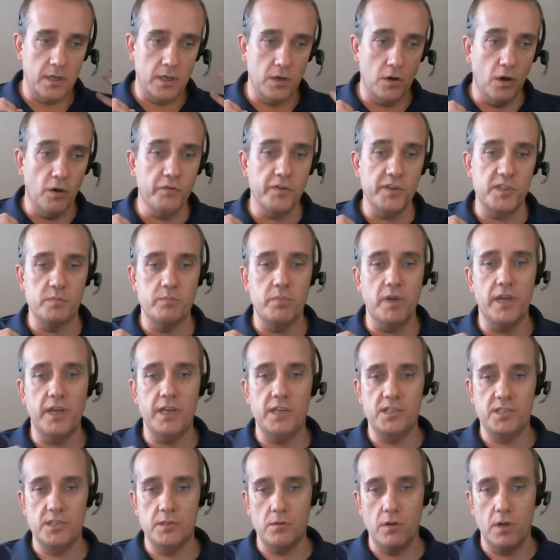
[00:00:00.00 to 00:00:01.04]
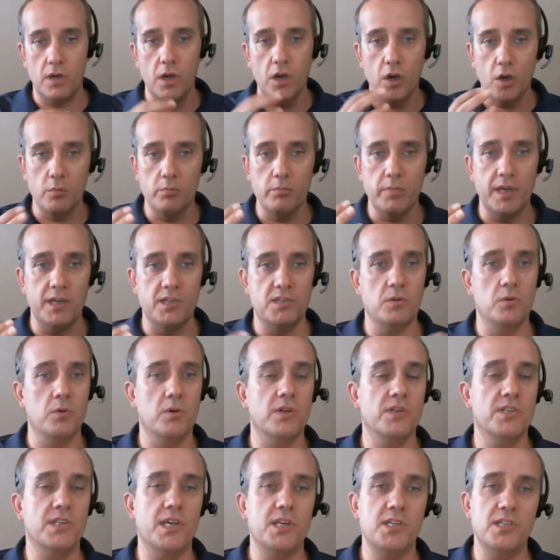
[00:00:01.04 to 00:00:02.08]
an office-based to a home-based
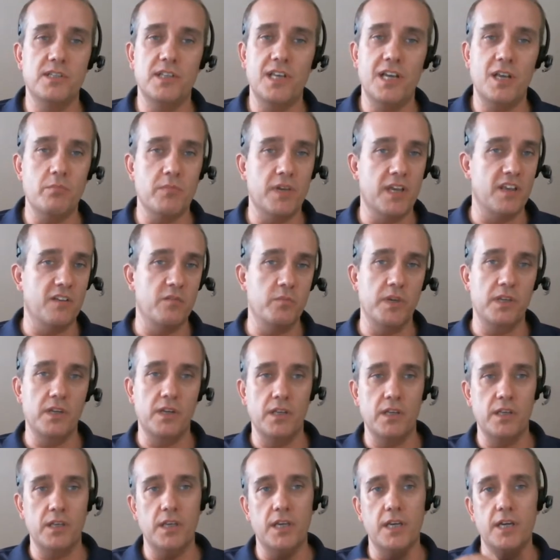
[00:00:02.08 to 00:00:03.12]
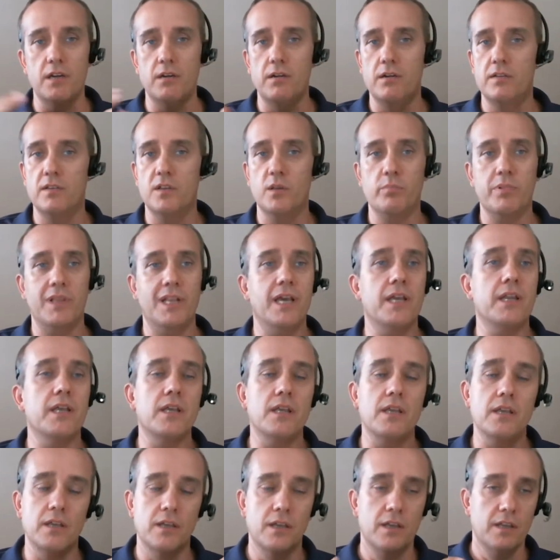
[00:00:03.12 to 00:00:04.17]
organization, that may have been a year in the
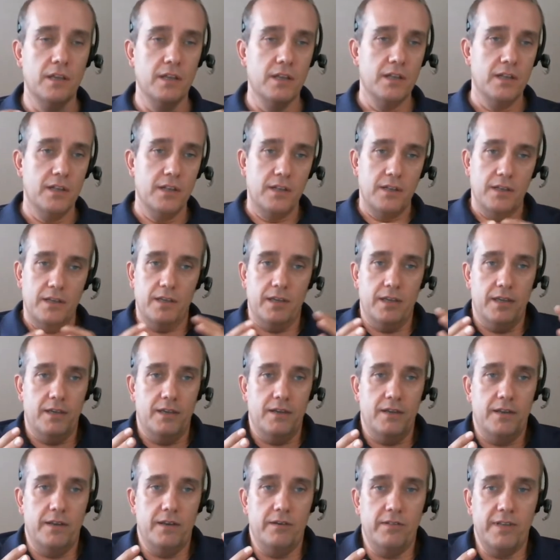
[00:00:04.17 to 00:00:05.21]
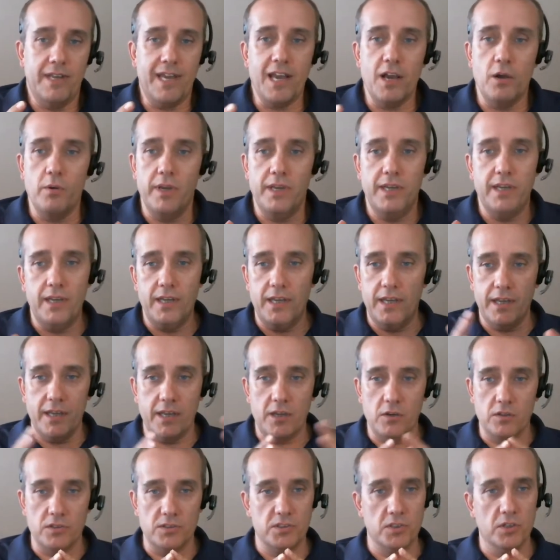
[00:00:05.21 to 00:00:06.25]
planning. And now
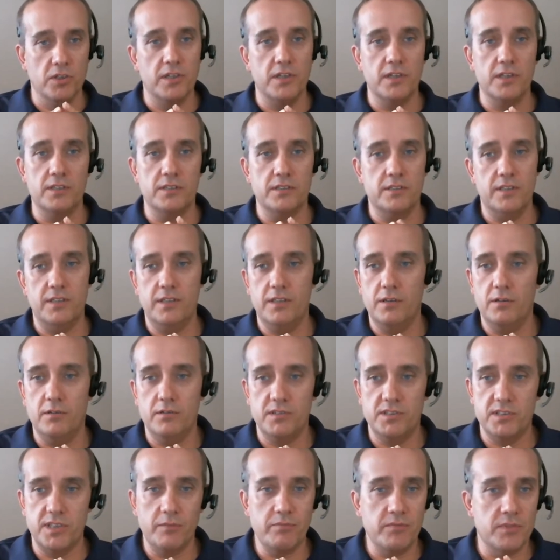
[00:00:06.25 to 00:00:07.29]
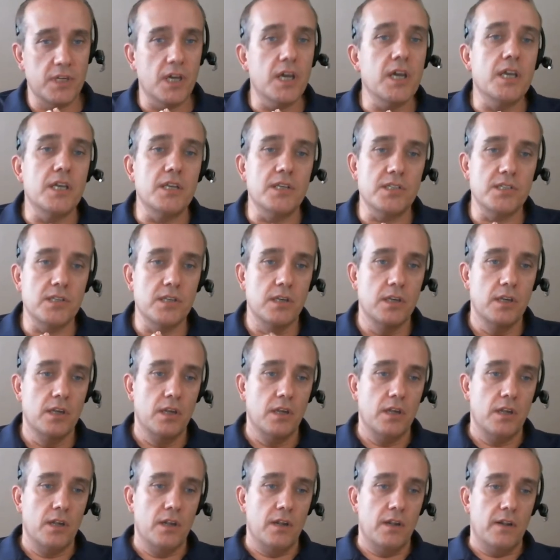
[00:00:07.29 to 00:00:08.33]
it got done in, you know, 7 days.
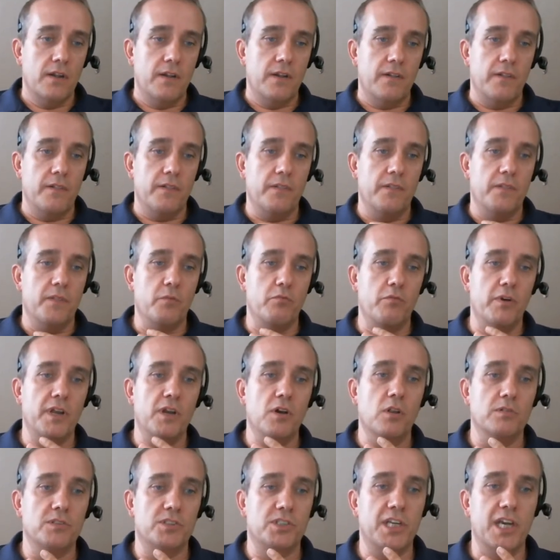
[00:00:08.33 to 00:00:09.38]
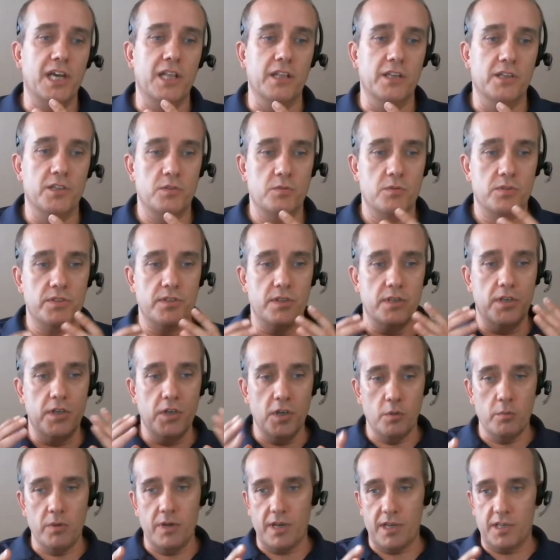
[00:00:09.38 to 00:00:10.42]
The real challenge was the
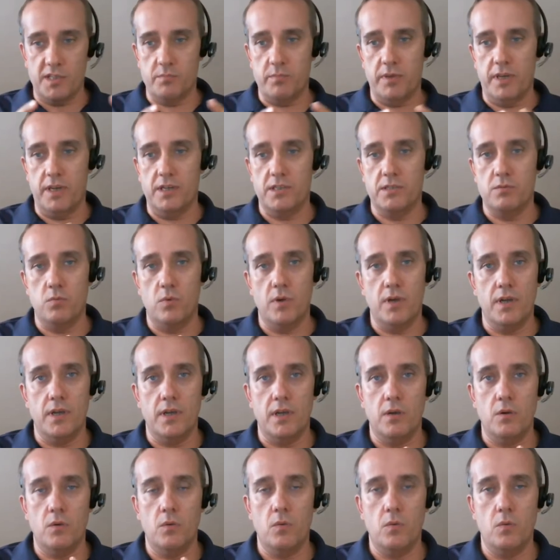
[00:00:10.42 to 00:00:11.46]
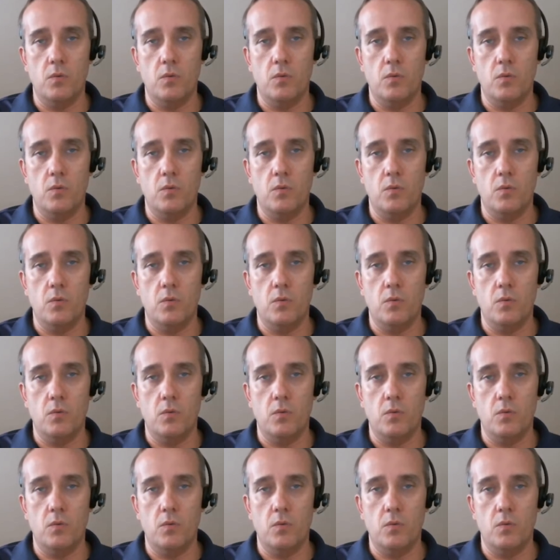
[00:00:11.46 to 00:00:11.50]
human aspect, where